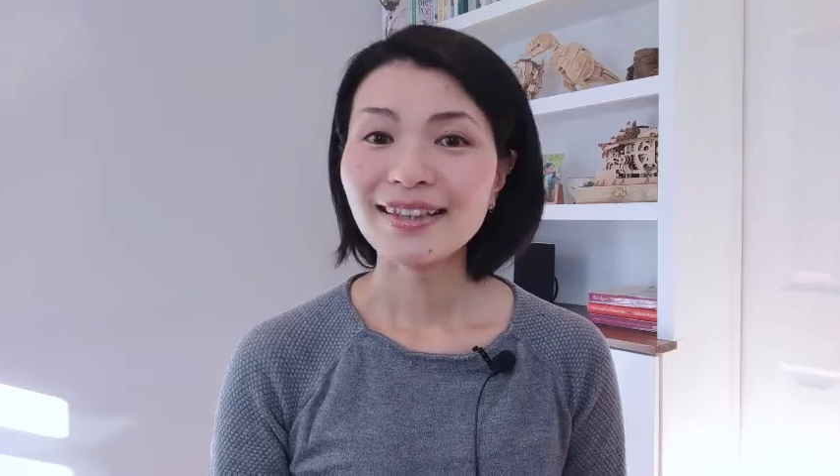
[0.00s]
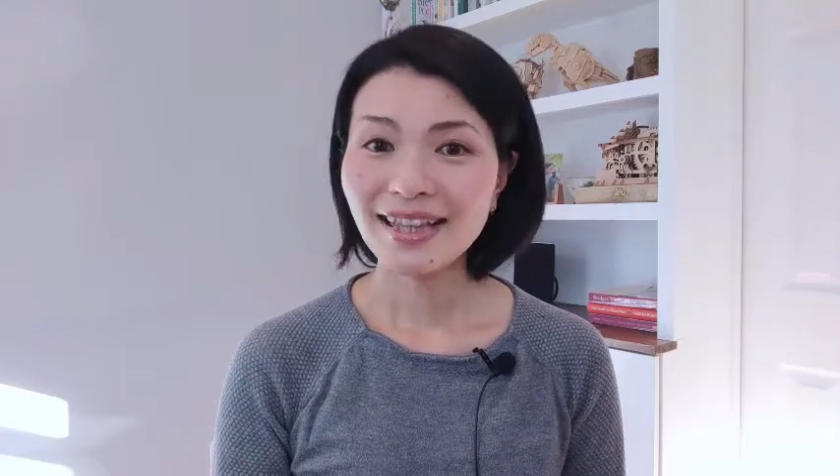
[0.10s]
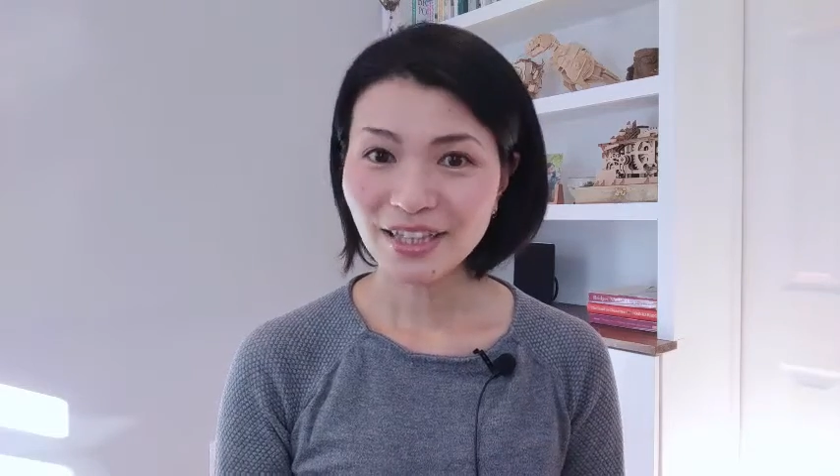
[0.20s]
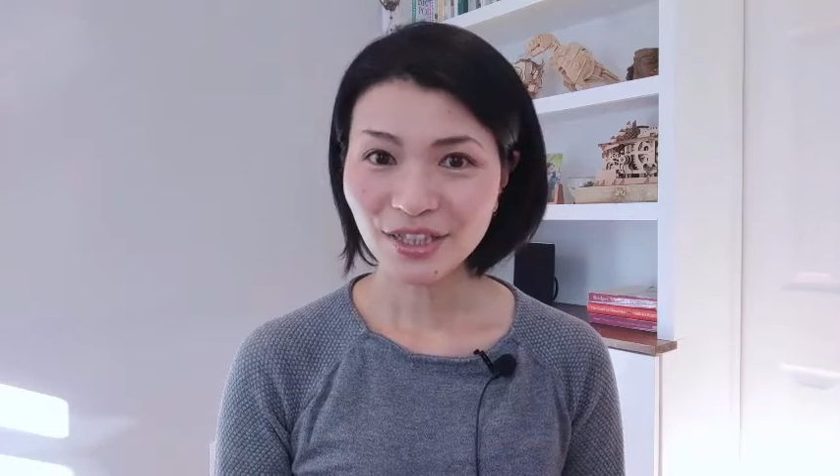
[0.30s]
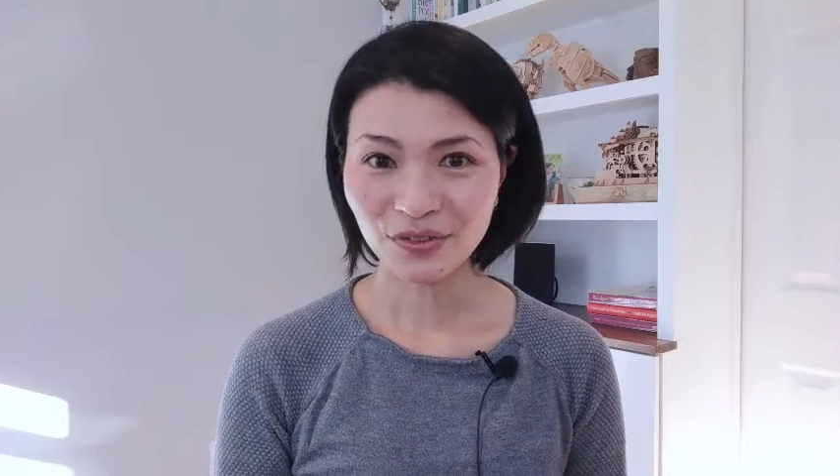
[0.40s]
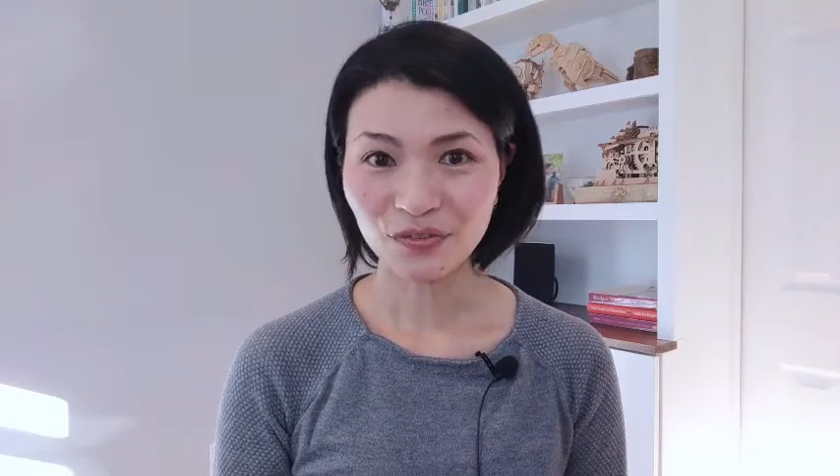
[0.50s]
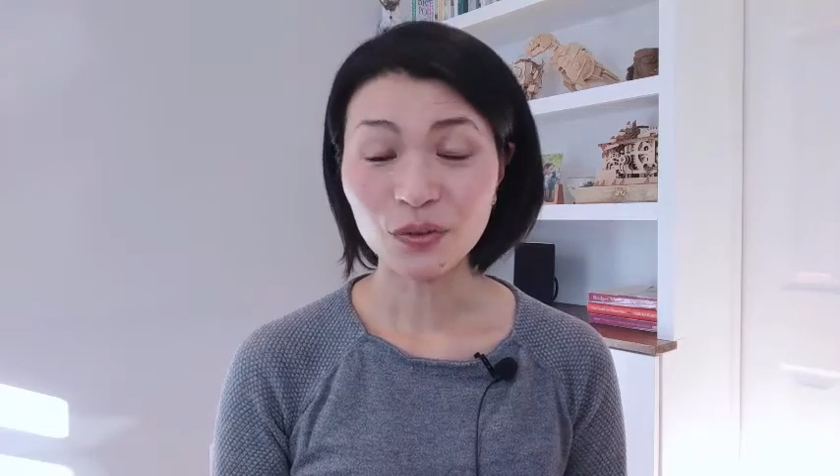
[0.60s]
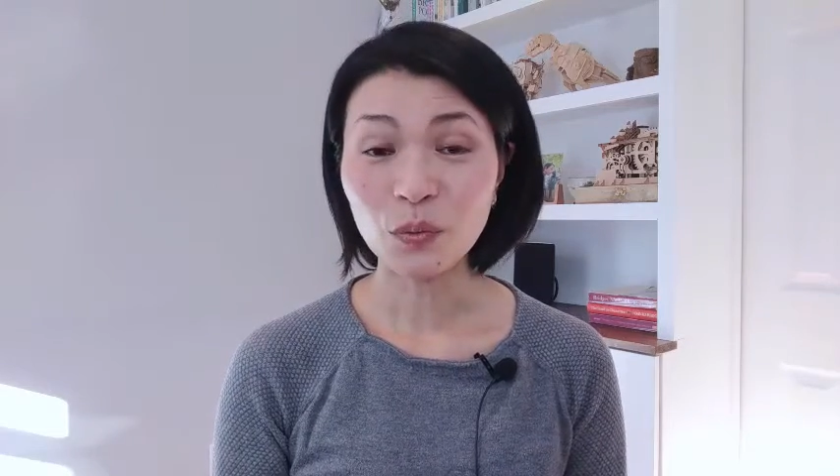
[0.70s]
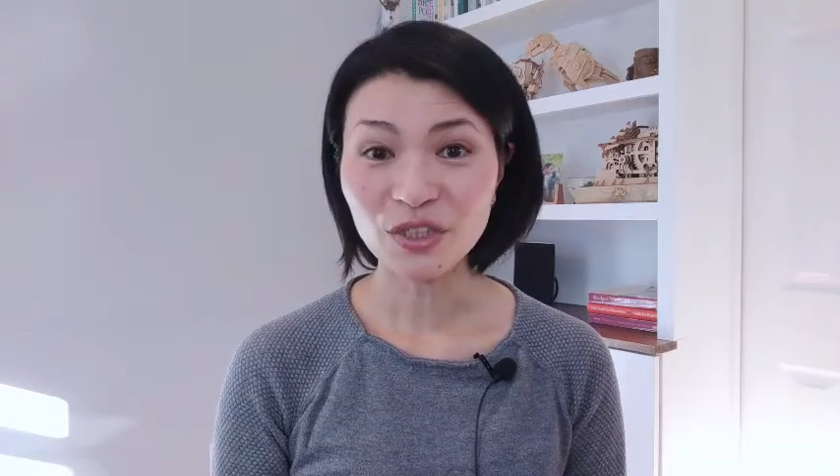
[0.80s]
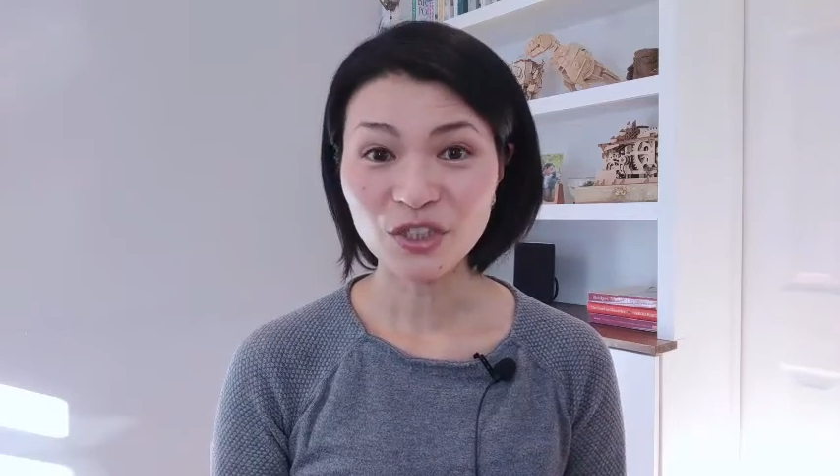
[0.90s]
Thank you
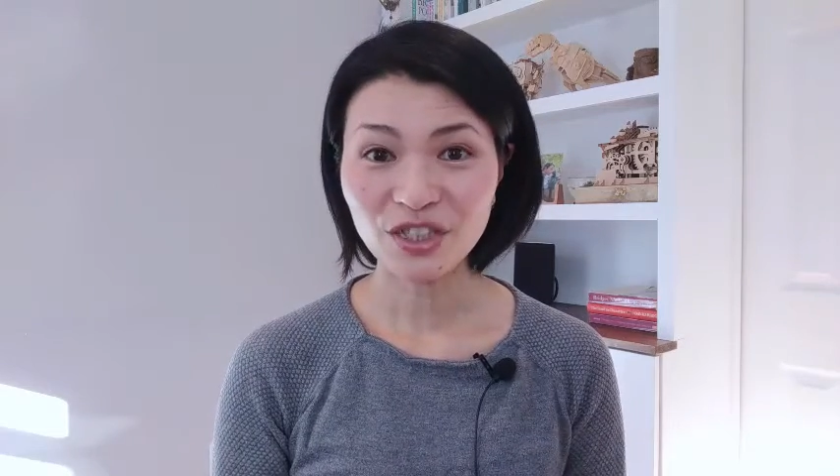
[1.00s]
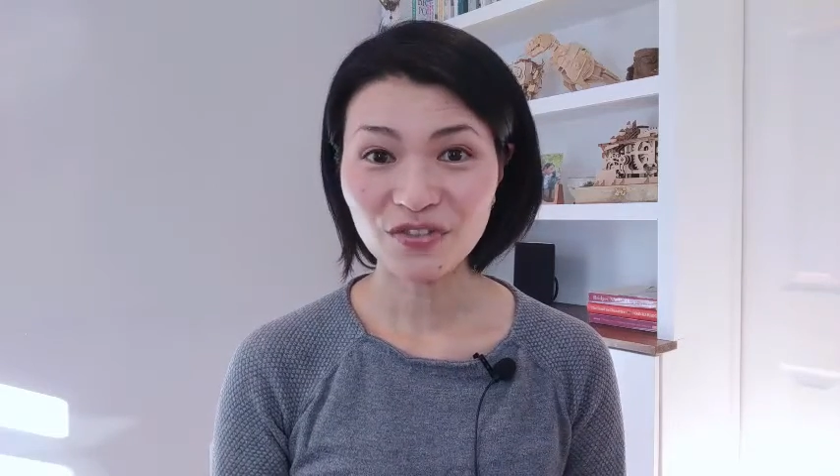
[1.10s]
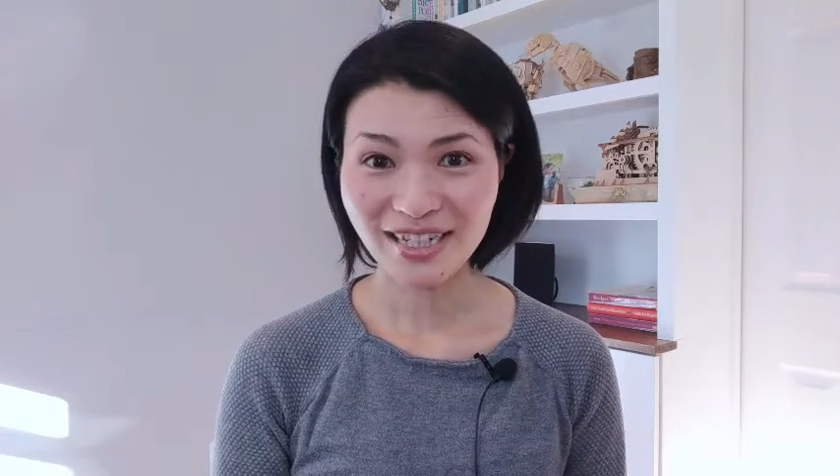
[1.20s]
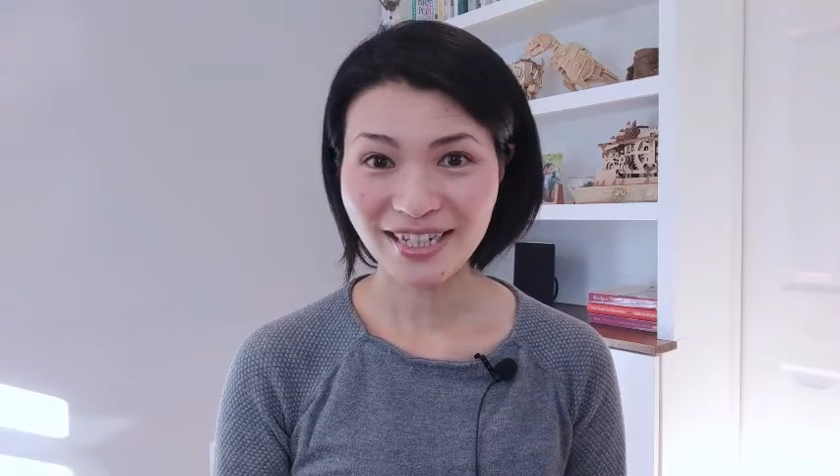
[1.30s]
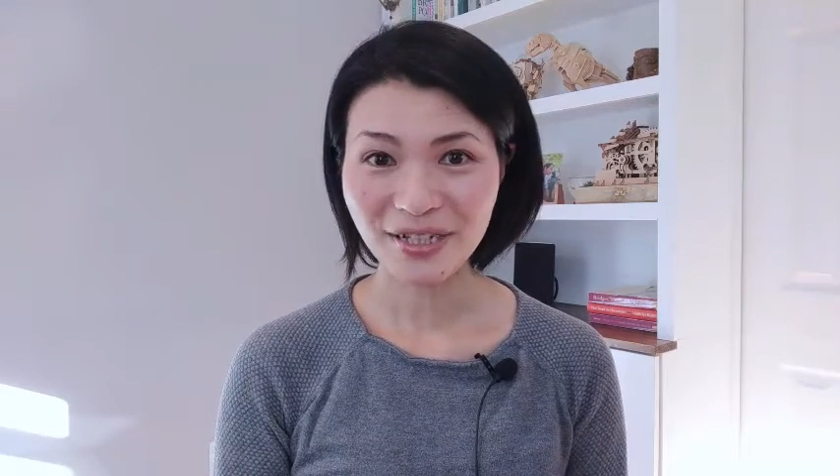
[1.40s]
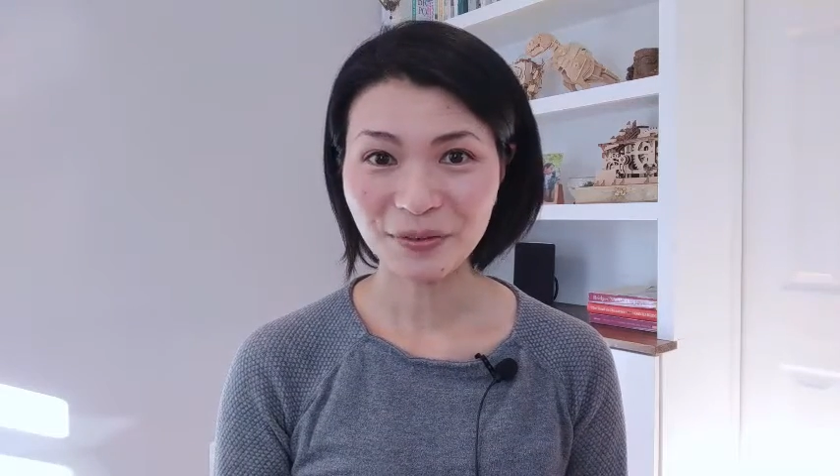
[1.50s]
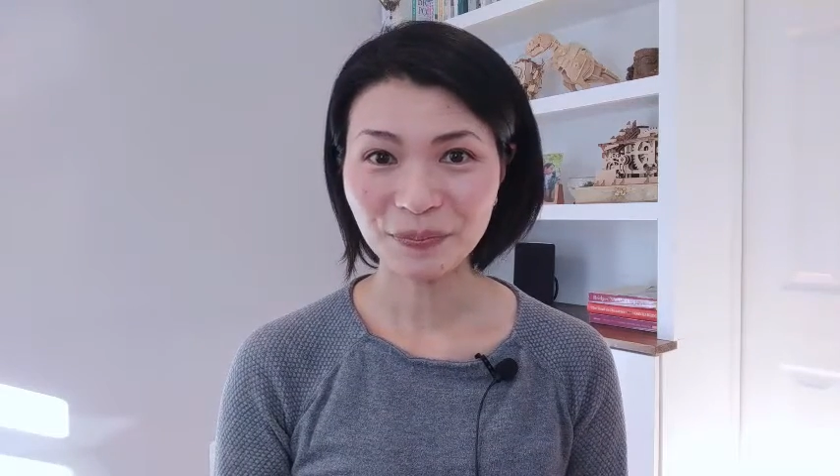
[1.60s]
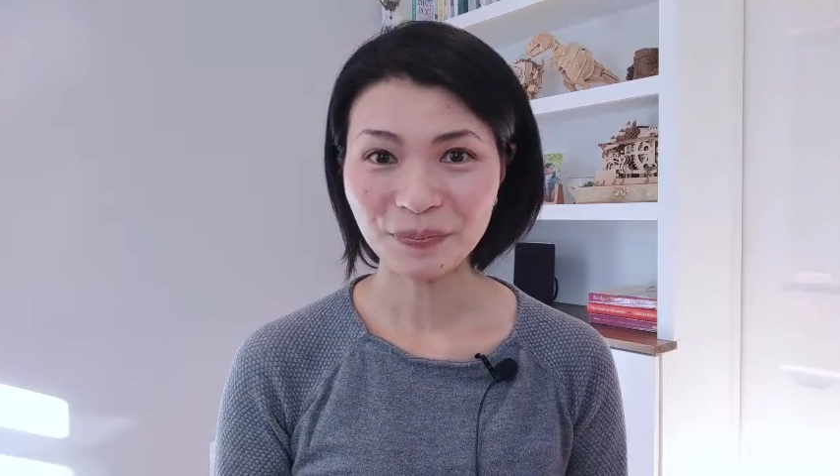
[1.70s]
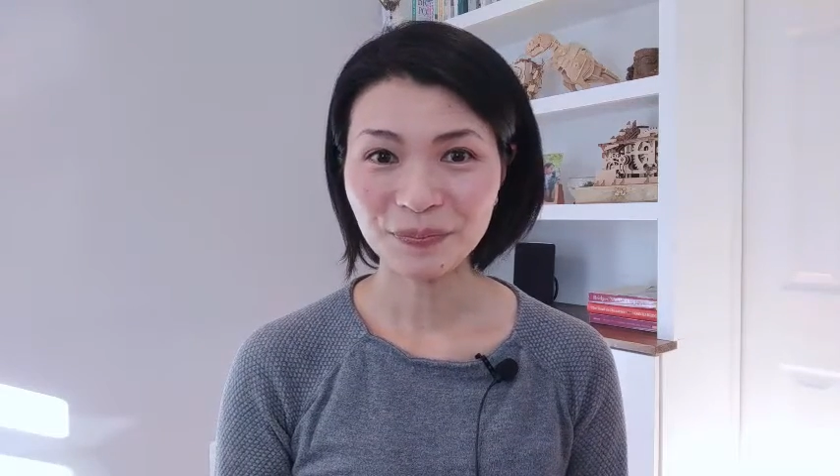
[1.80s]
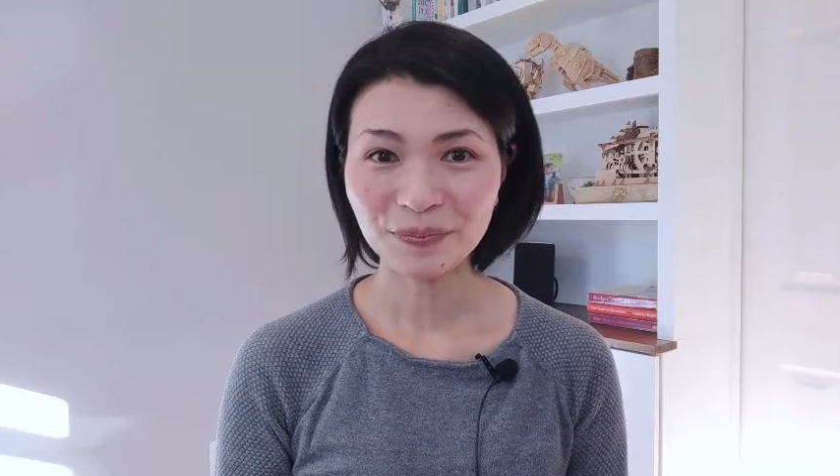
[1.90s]
for watching the video.